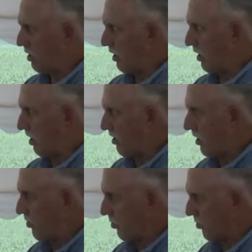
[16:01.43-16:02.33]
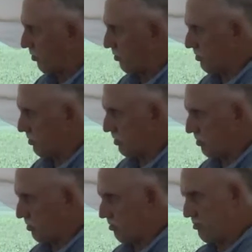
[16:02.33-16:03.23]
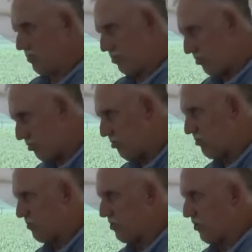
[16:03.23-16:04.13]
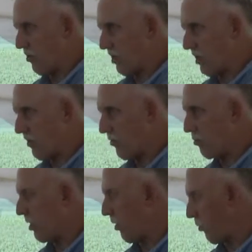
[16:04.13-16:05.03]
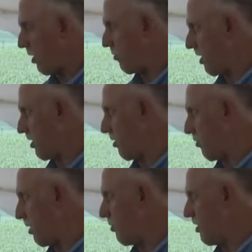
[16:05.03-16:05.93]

And I know certainly if you plant wheat back into wheat